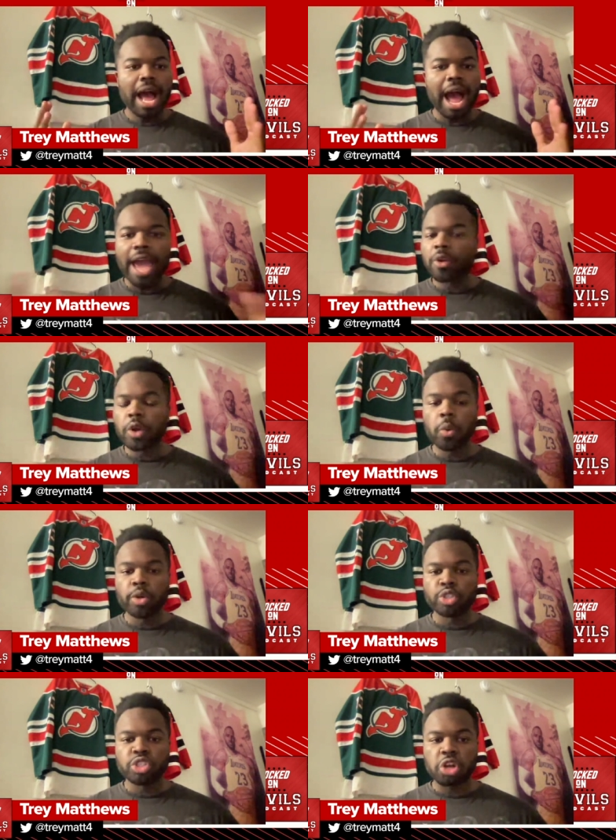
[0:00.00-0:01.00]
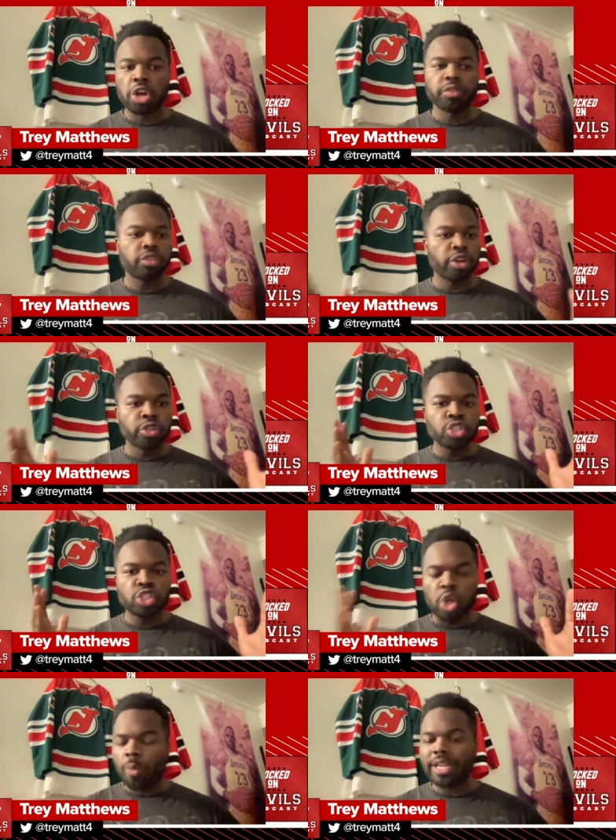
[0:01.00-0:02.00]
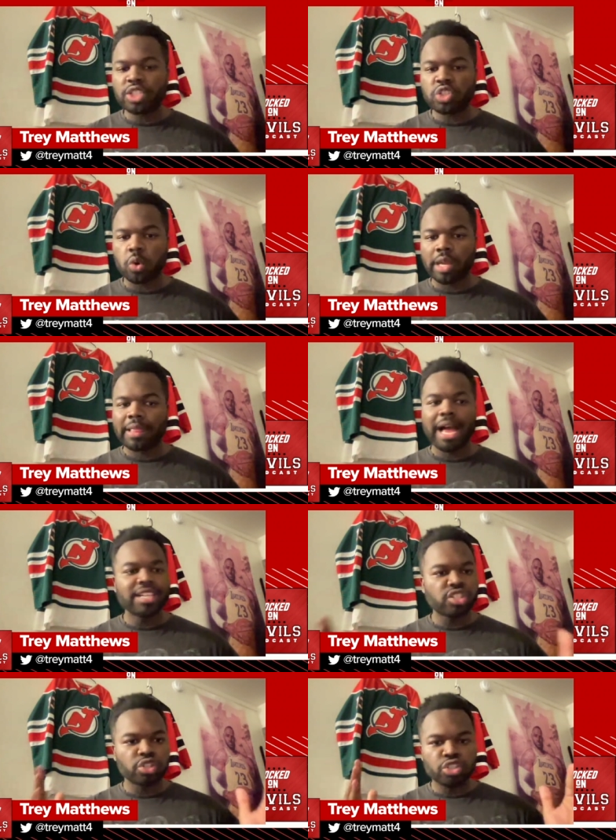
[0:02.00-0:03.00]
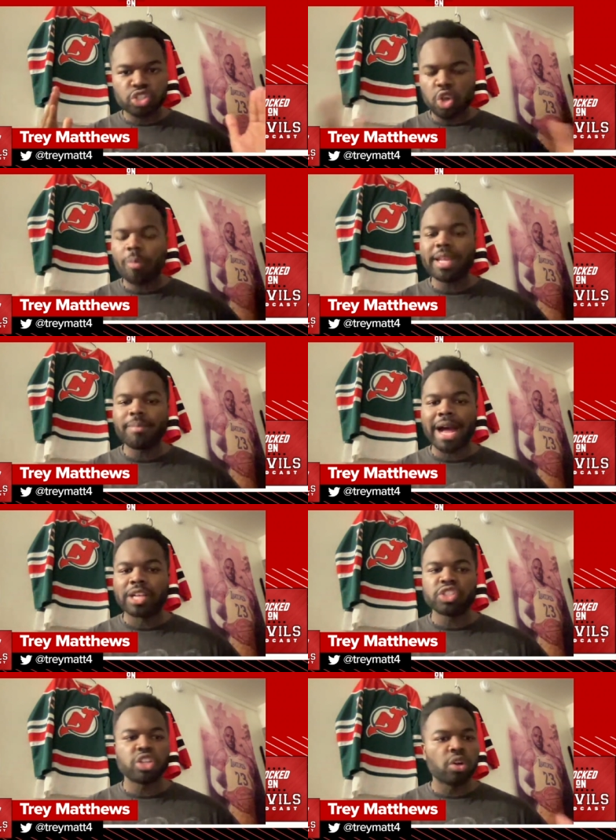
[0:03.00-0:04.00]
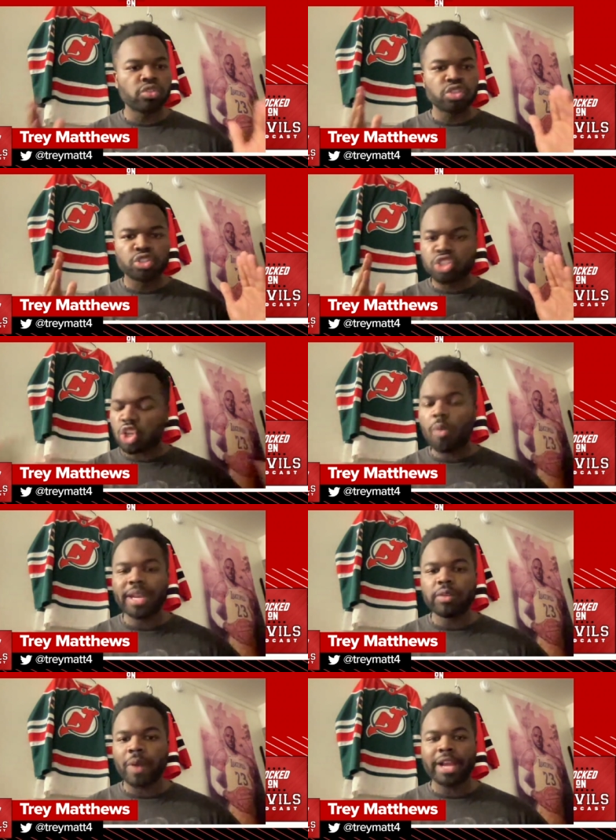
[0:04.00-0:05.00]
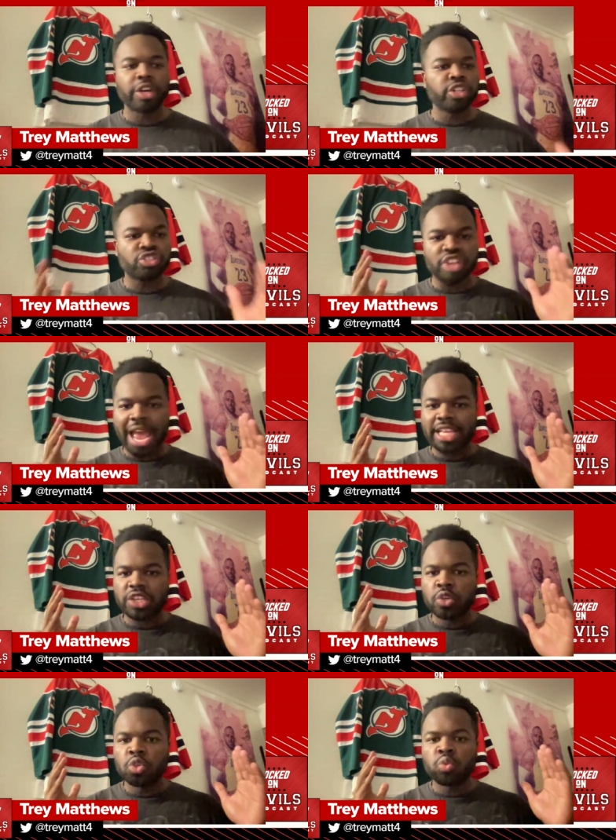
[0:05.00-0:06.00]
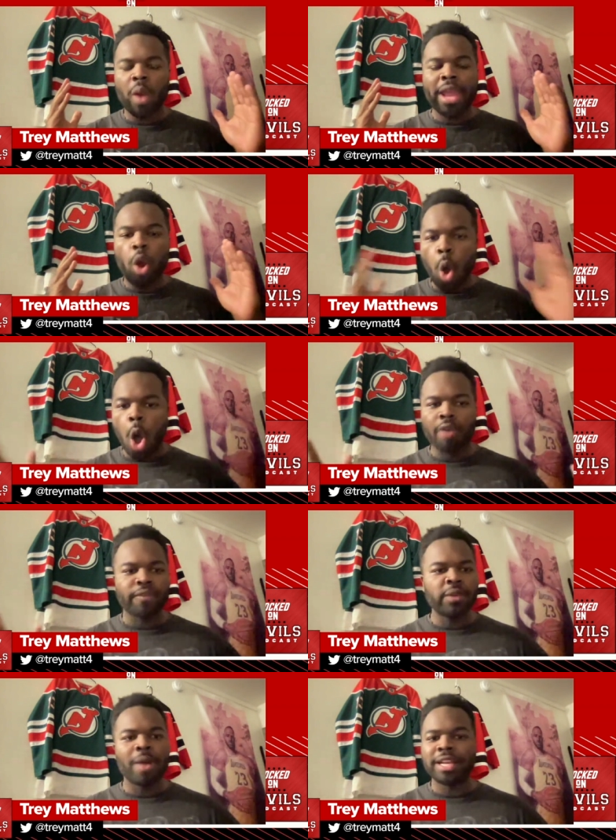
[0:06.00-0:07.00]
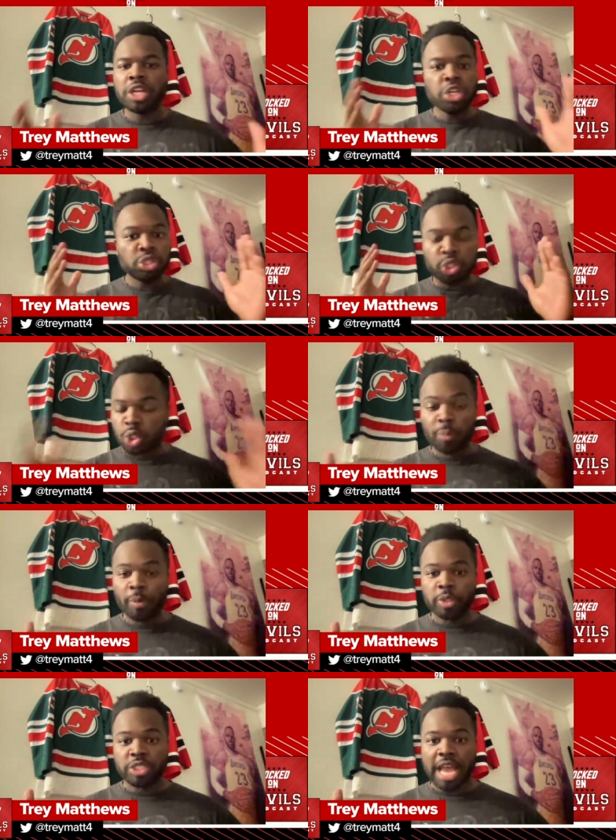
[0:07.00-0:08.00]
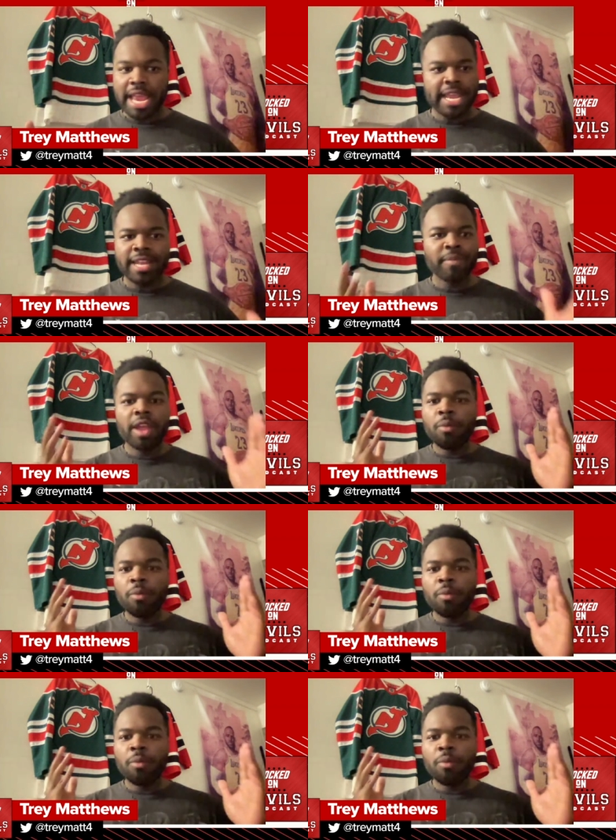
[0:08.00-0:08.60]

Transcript: I don't know where to start. There's so many storylines. There's so many milestones. There's so many records. Jack Hughes went off. He went super Saiyan.